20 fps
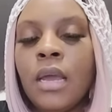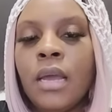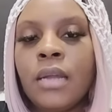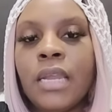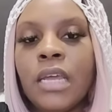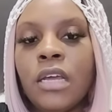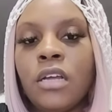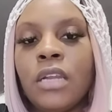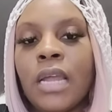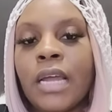
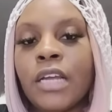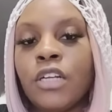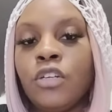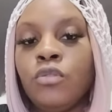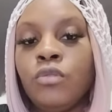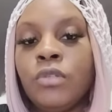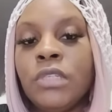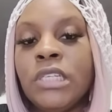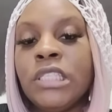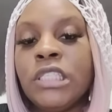They could like
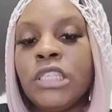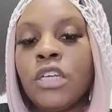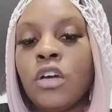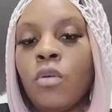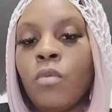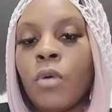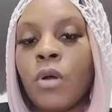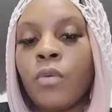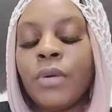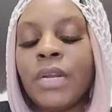do detail
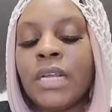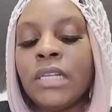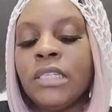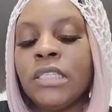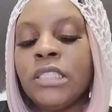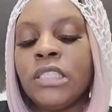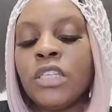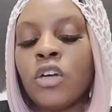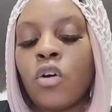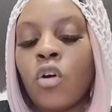work where they
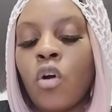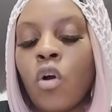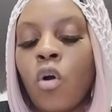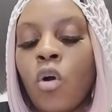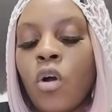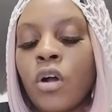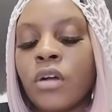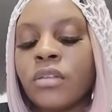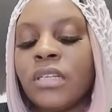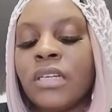detail
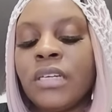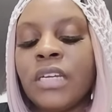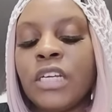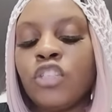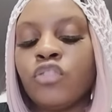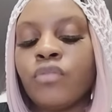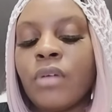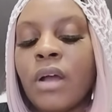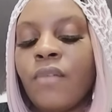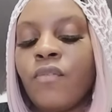cars and they
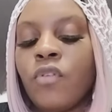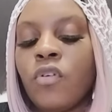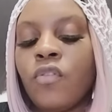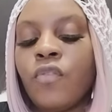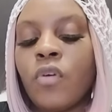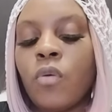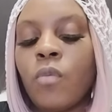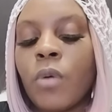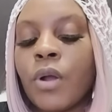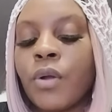travel
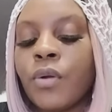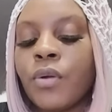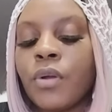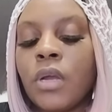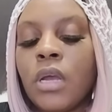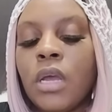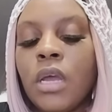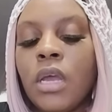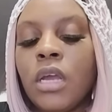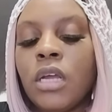for work.
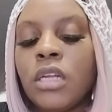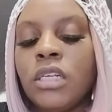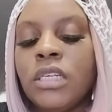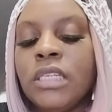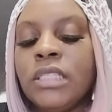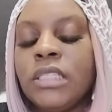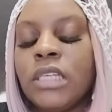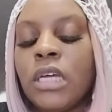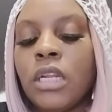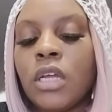
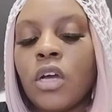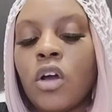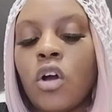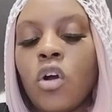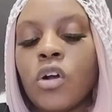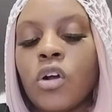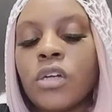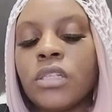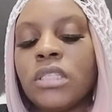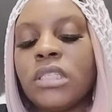Detailing
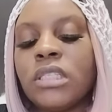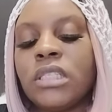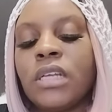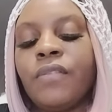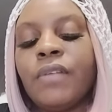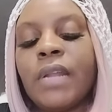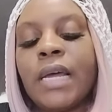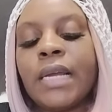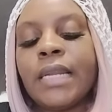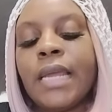cars and
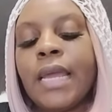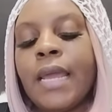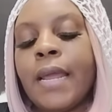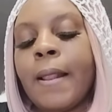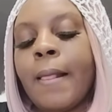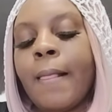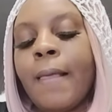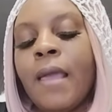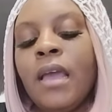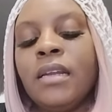stuff like that.
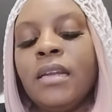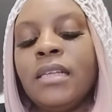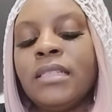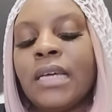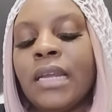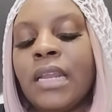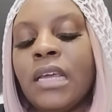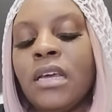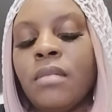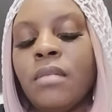This is
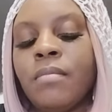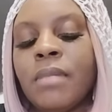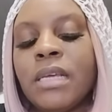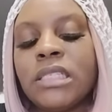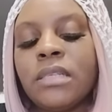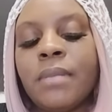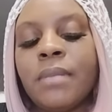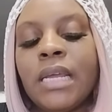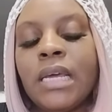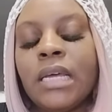how they could have met
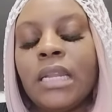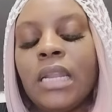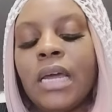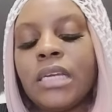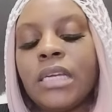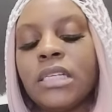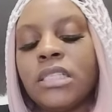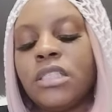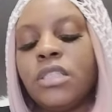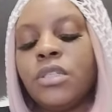some of their
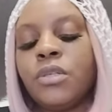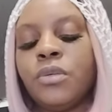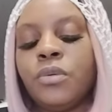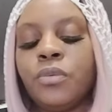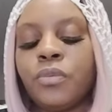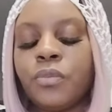clients too.